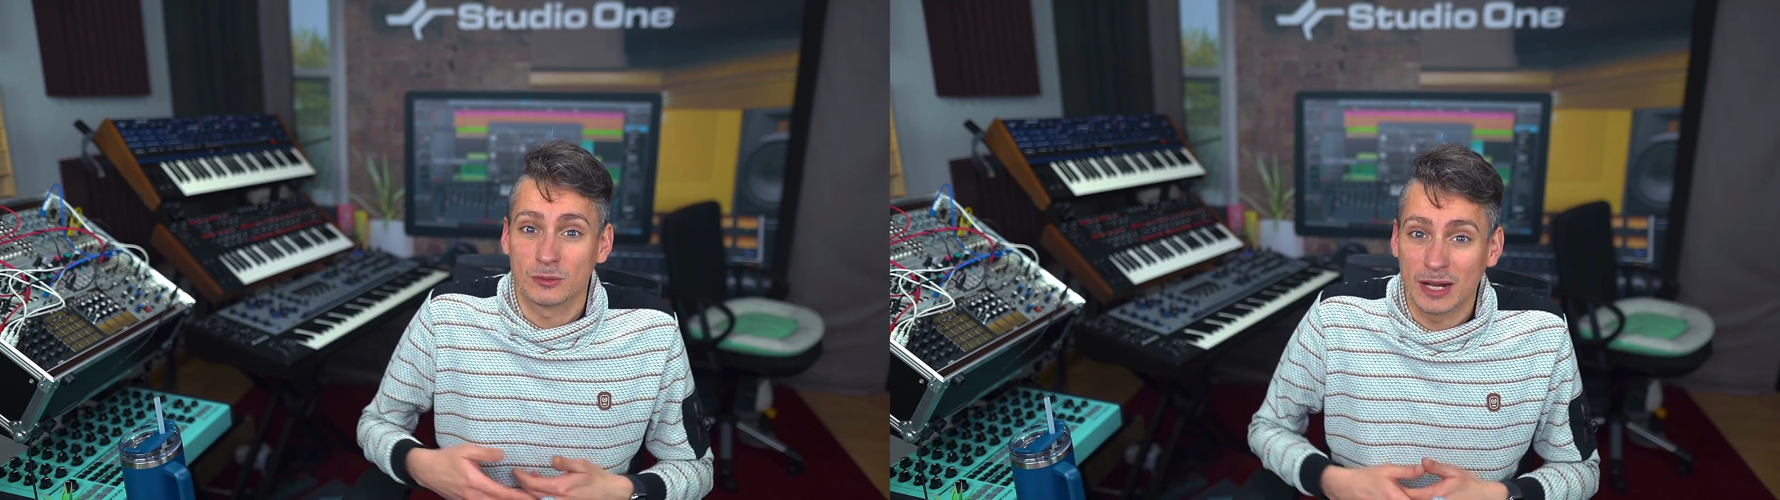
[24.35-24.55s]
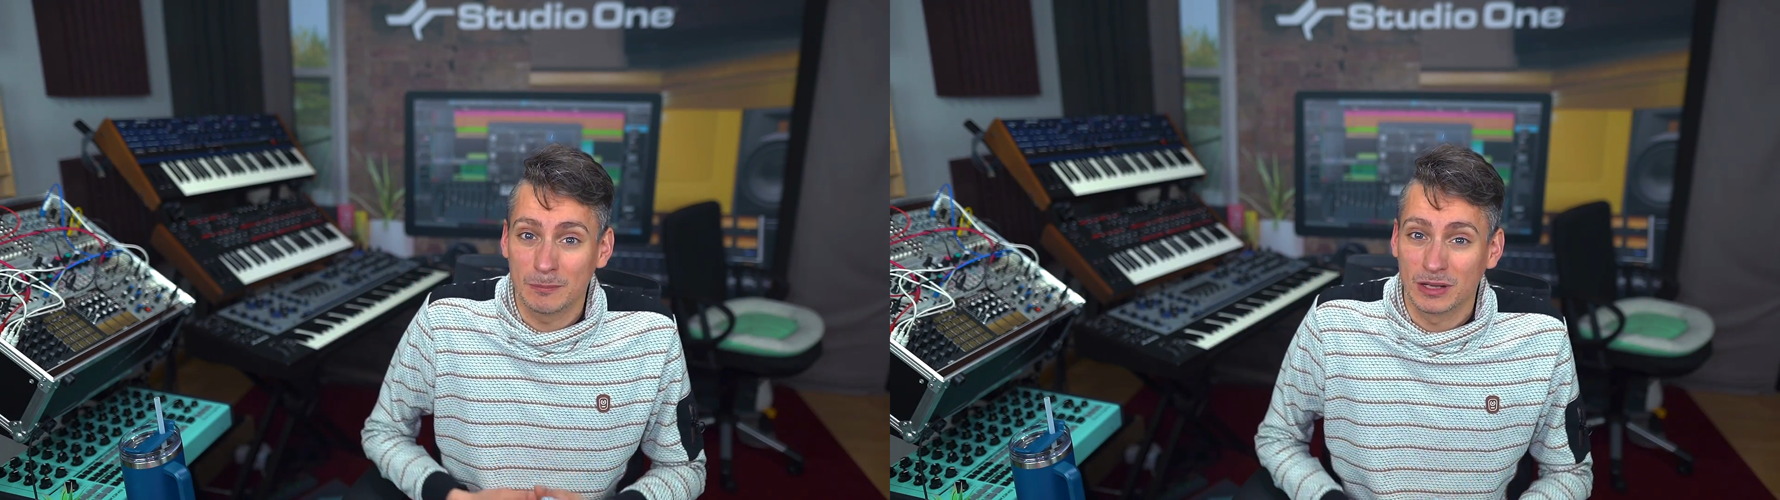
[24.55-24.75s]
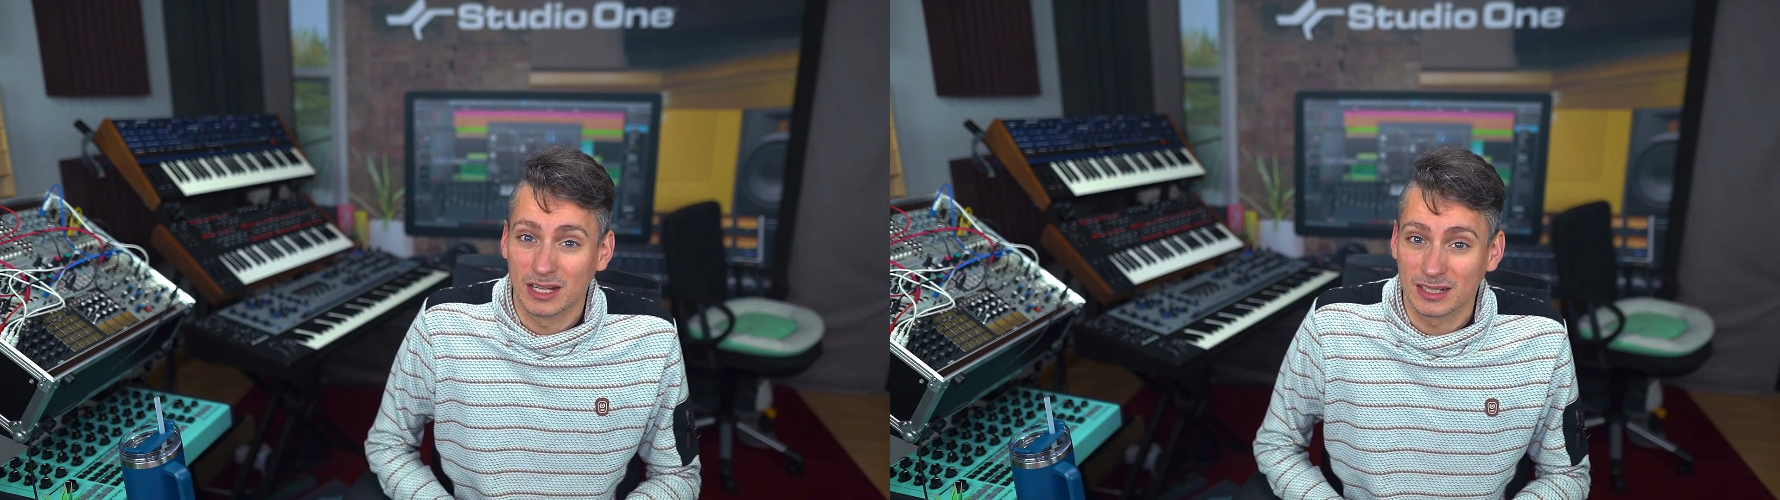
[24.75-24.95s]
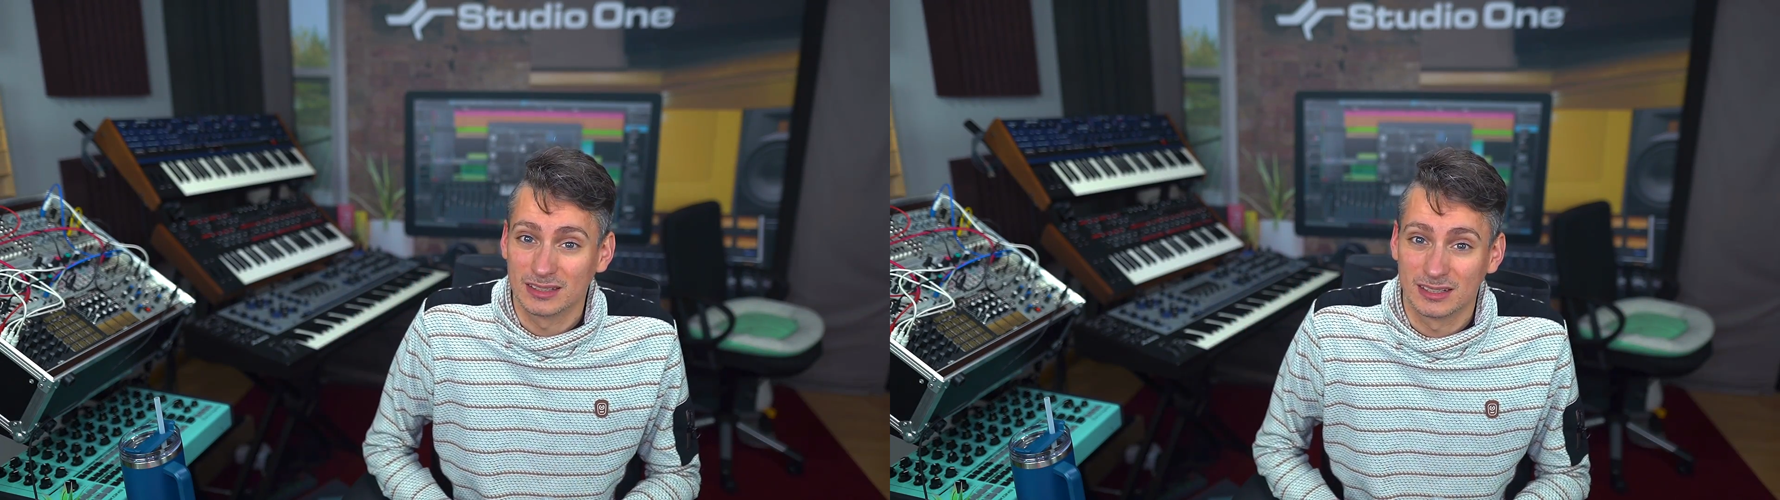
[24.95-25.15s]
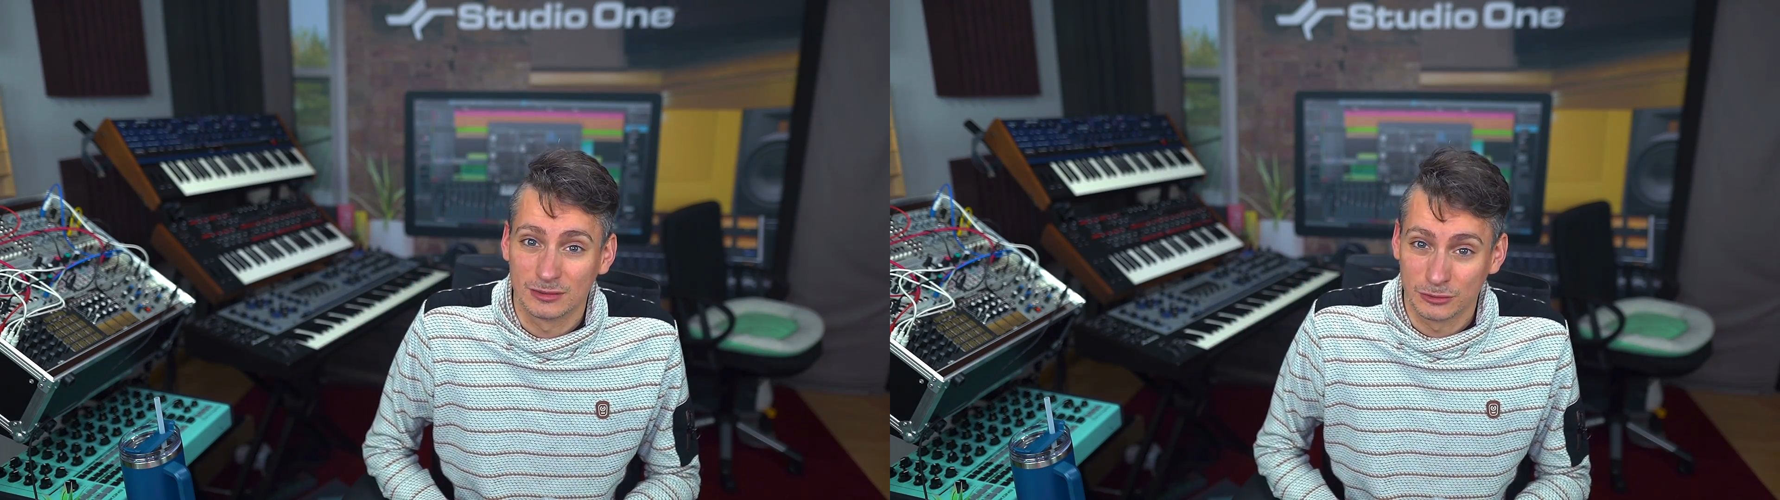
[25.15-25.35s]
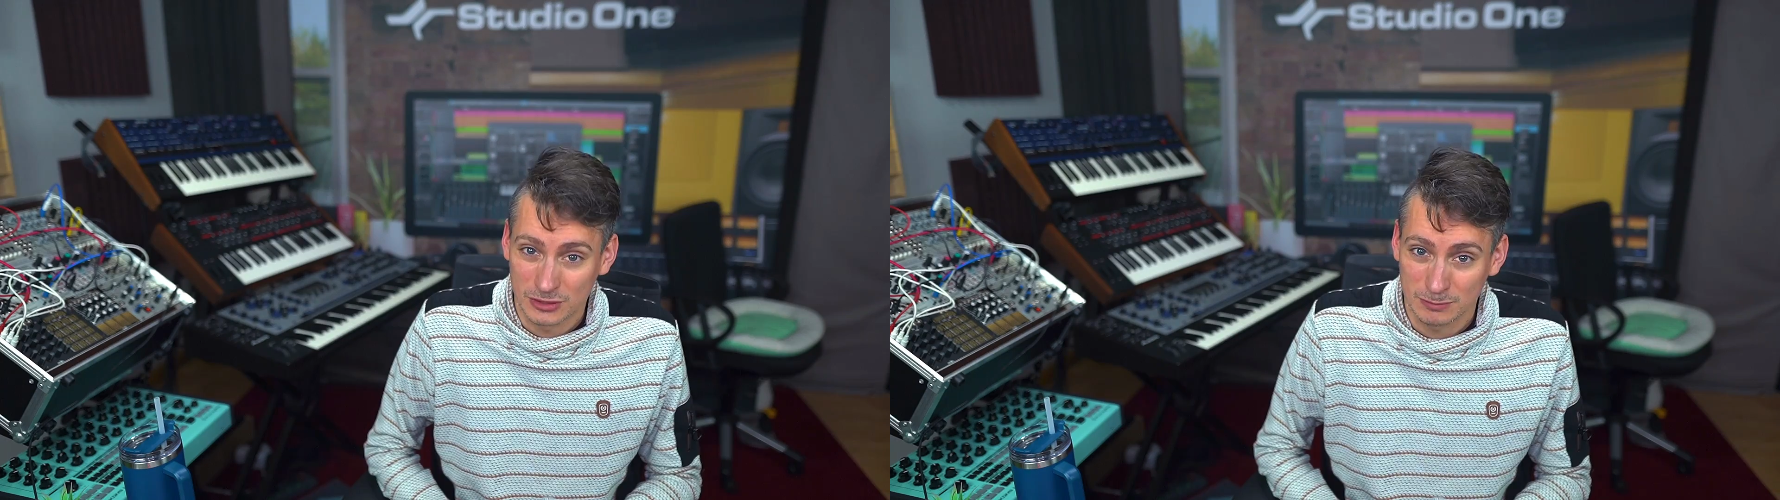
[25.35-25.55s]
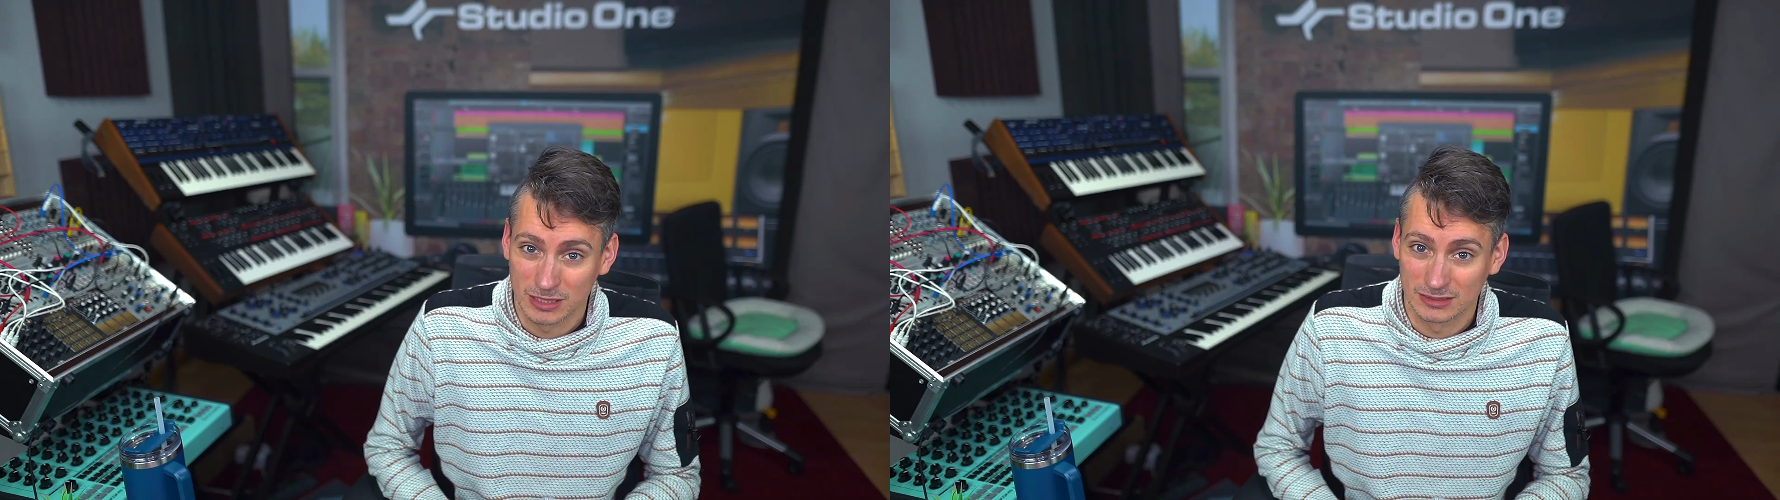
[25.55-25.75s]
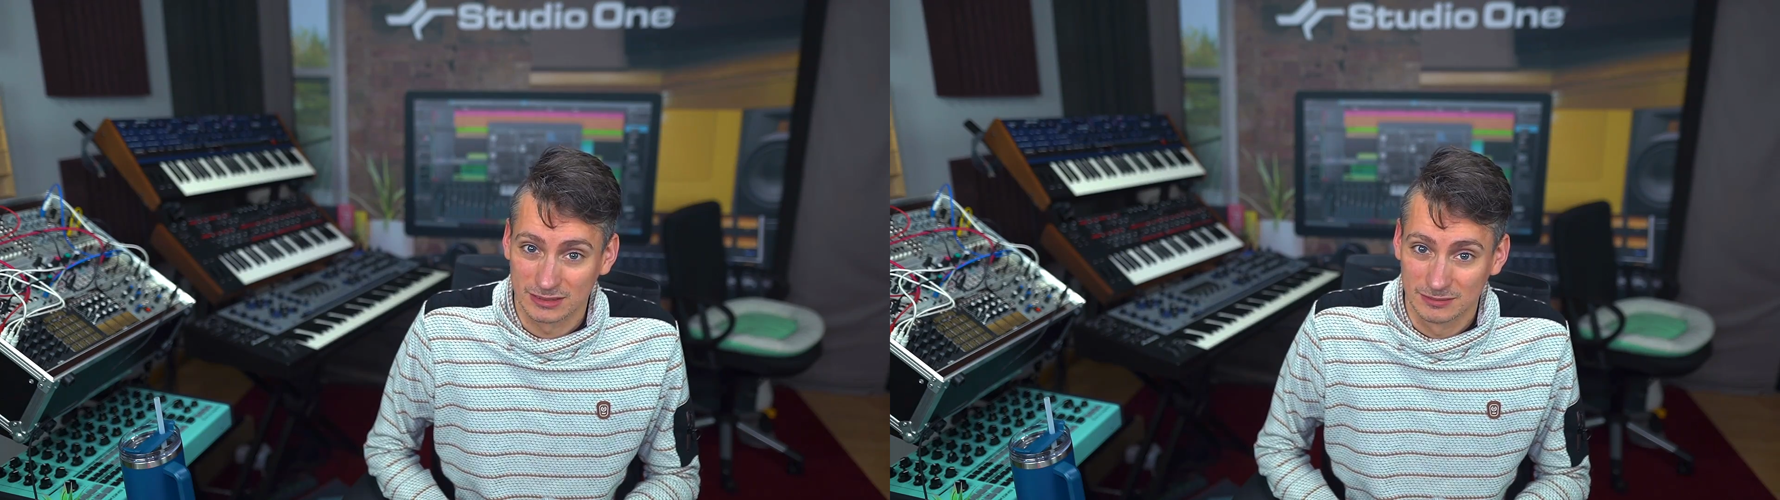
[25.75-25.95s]
right plugin in the first
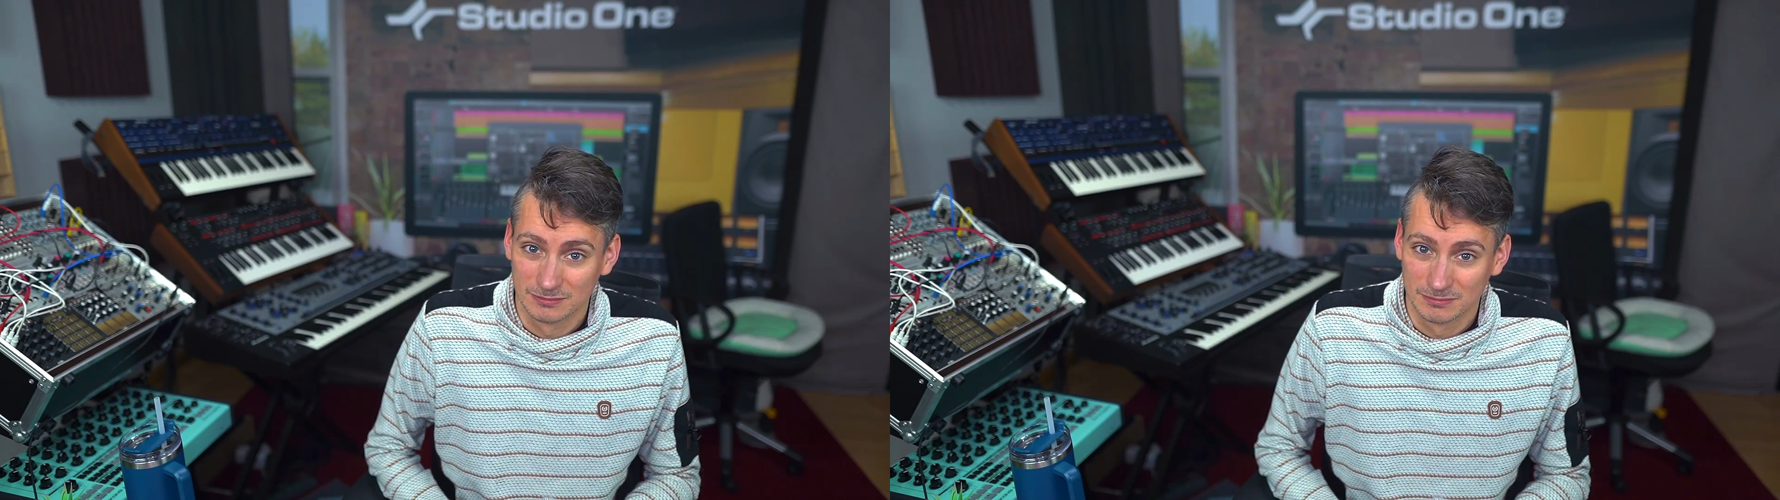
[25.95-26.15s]
place?